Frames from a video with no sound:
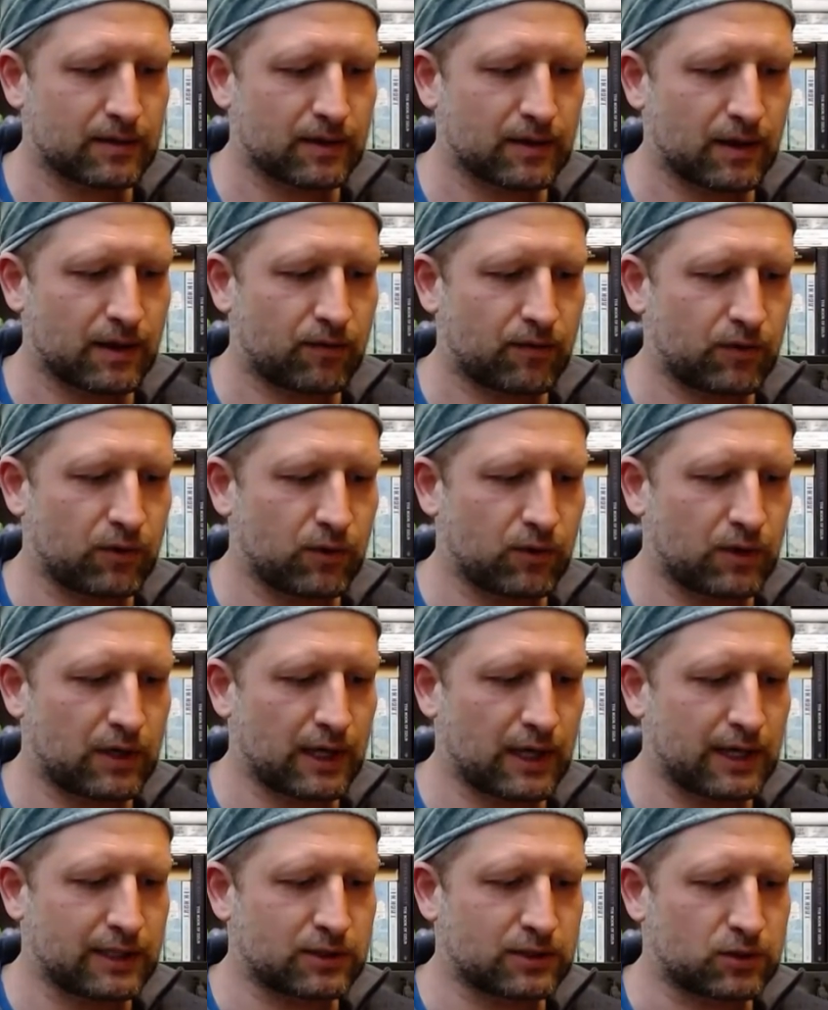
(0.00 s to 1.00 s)
a few
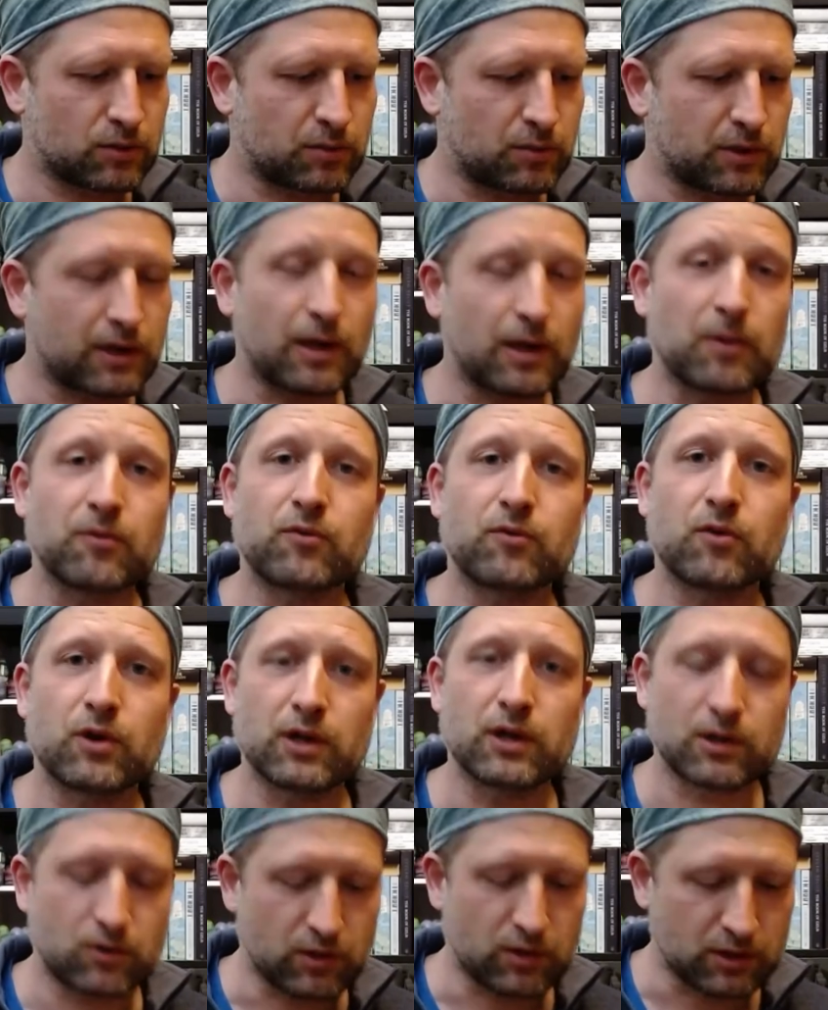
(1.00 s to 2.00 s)
days to become fully
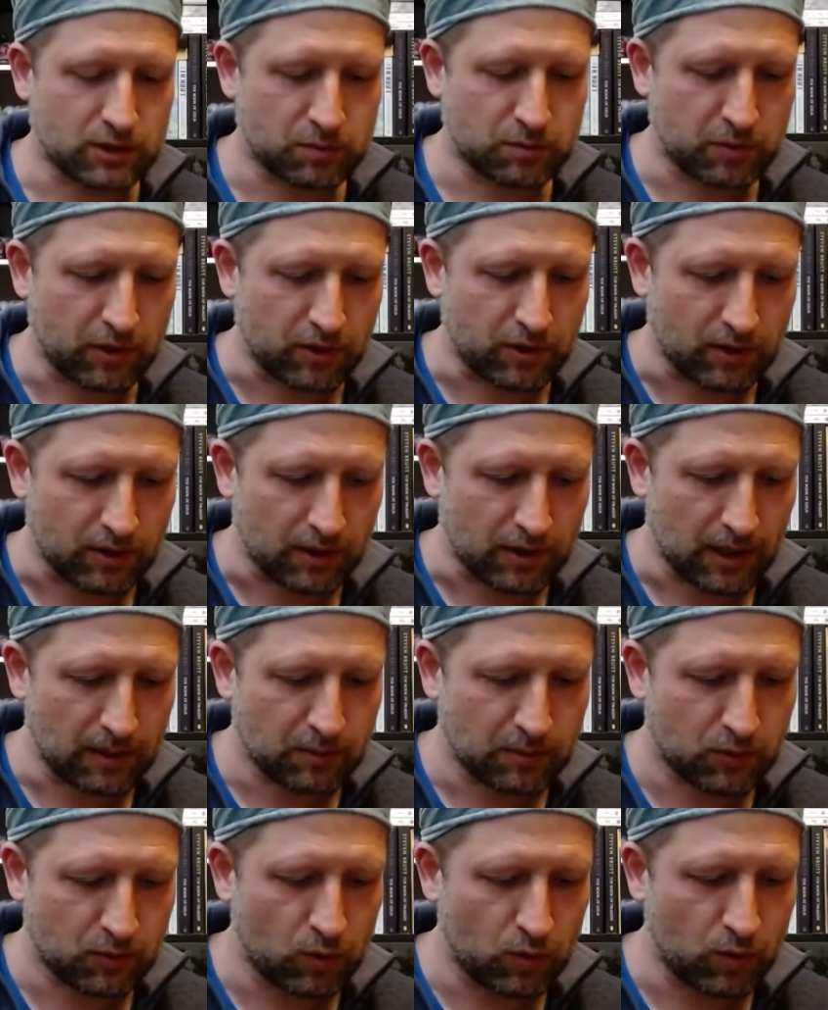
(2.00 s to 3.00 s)
transparent,
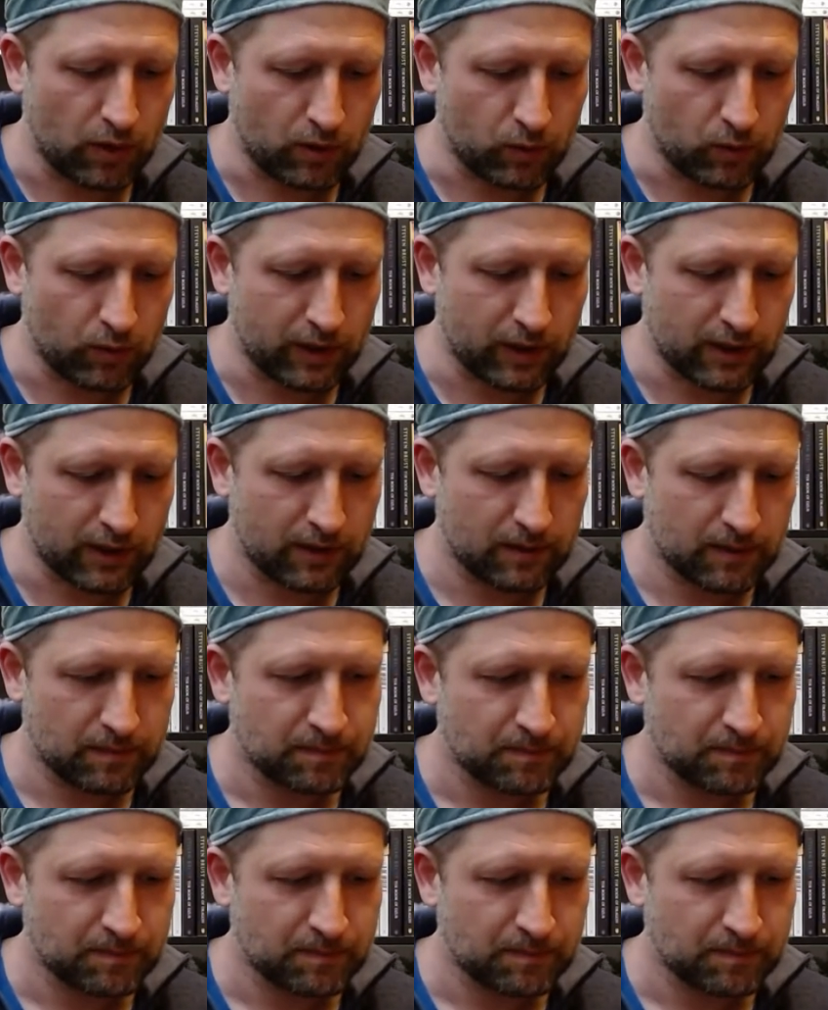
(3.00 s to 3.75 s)
up to 1 week.